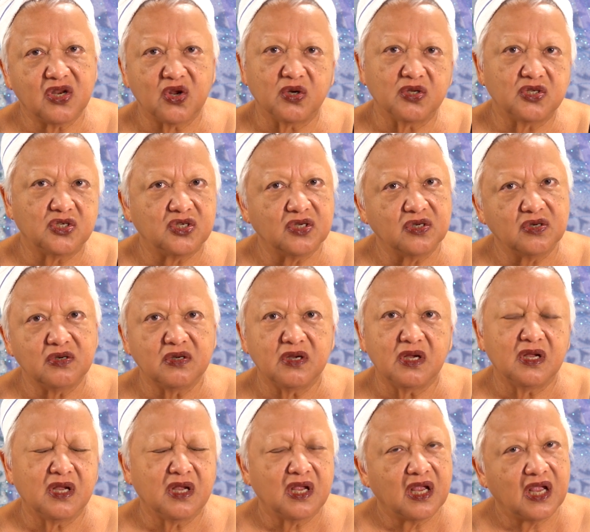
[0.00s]
Teochew,
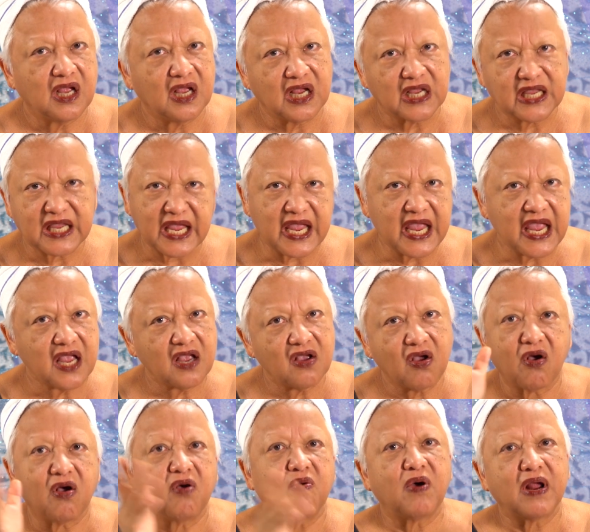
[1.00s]
Kek
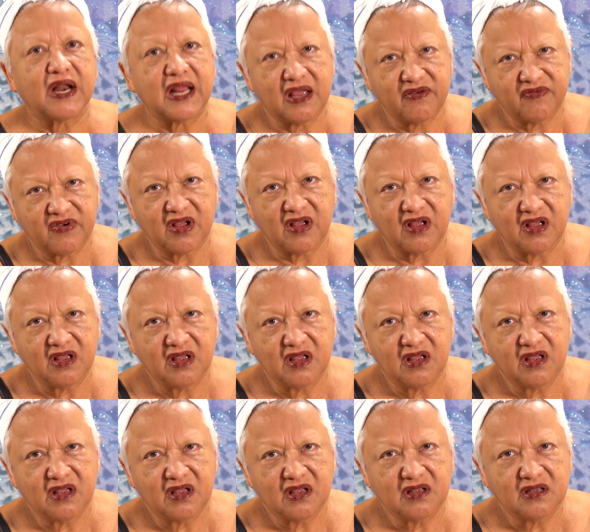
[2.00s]
or whatever.
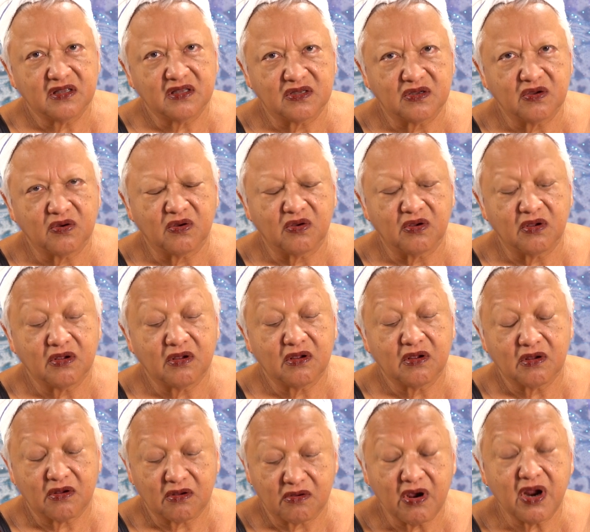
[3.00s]
So,
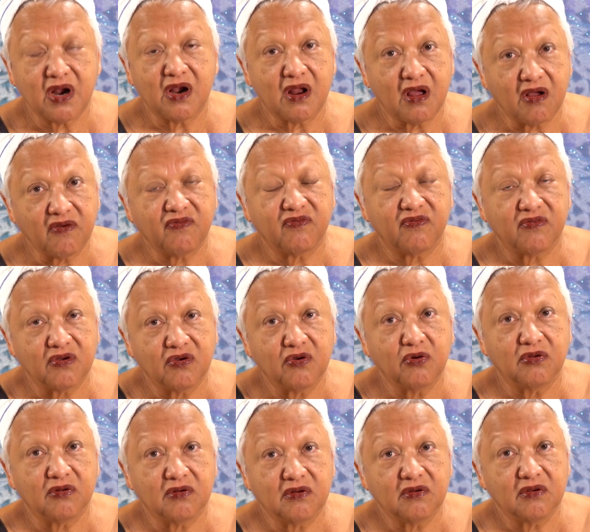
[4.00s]
quite a lot of
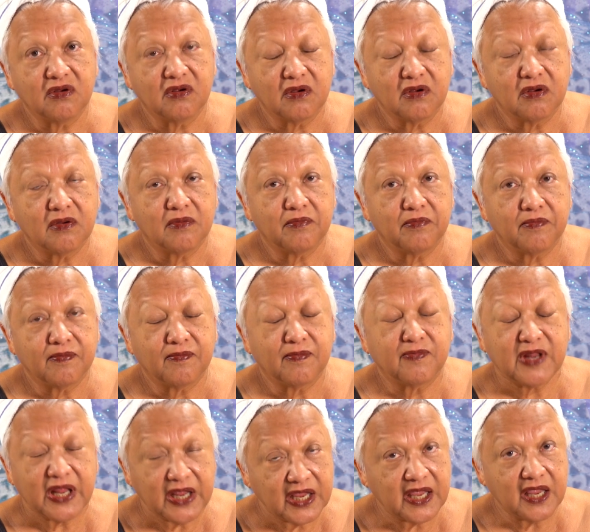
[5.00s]
good
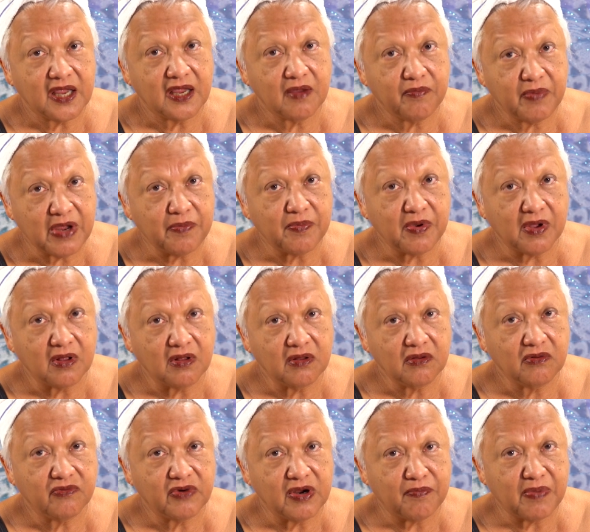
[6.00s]
thinking people
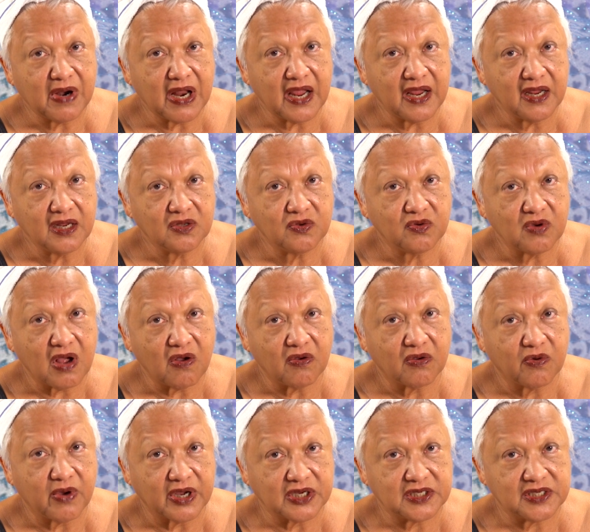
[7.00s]
replying to our
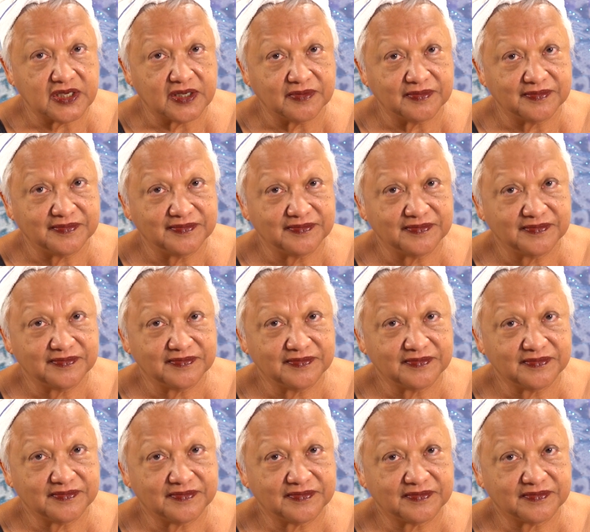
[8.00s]
question.
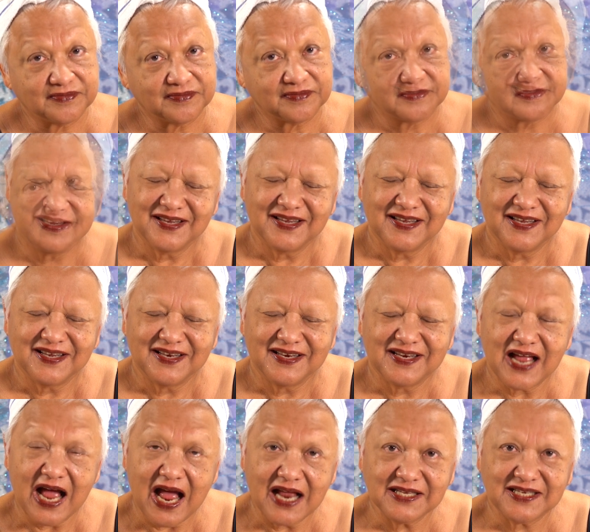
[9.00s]

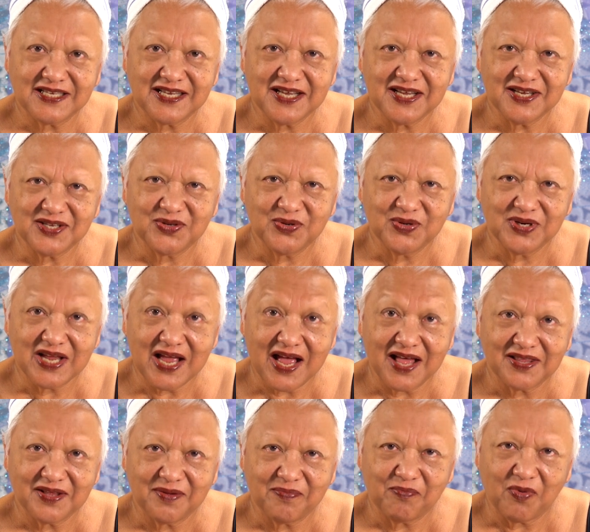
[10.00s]
The answer to the
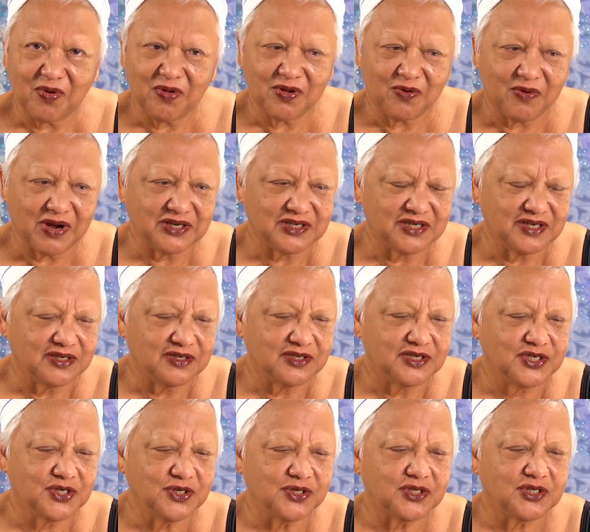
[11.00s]
other poll question,
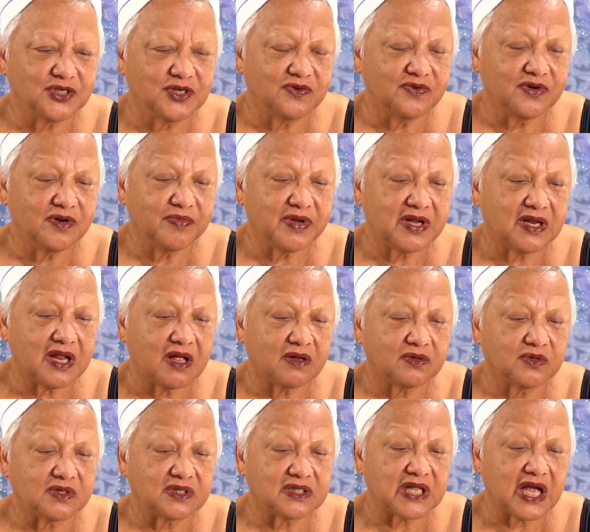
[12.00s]
should children be allowed
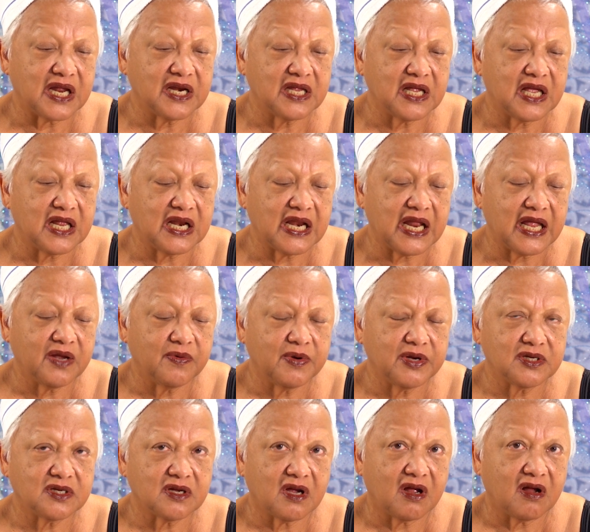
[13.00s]
to study a
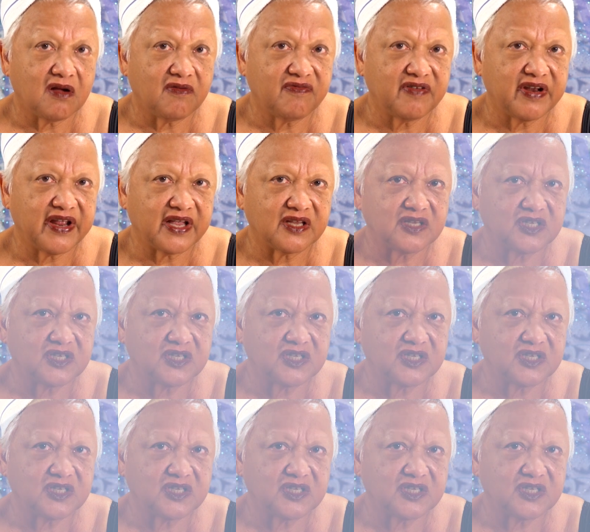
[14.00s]
language of their